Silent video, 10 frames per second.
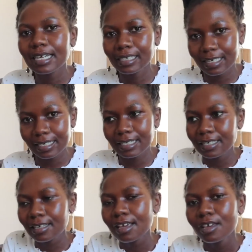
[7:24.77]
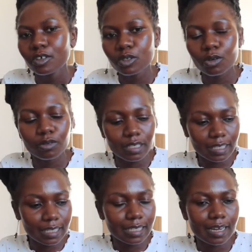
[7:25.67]
crazy. So
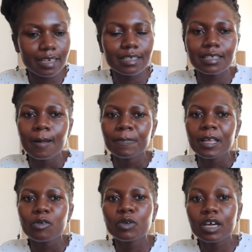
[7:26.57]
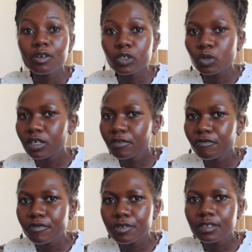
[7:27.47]
this is nice. You can also
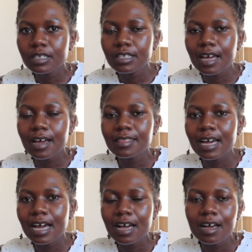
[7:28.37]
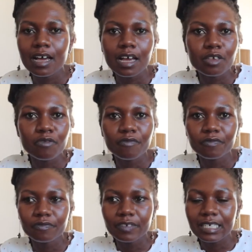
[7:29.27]
infuse other
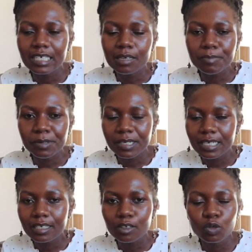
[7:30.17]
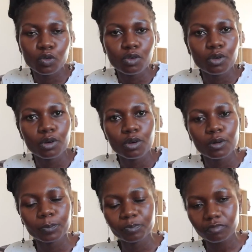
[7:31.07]
Ayurvedic powders into
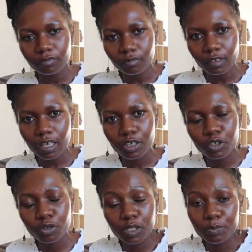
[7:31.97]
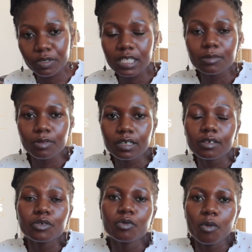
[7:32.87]
your spritz
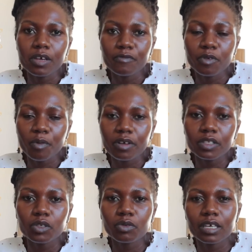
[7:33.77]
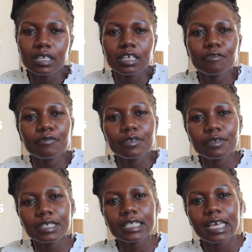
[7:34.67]
bottle. If you want, you can
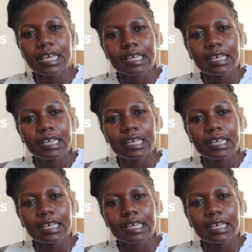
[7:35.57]
infuse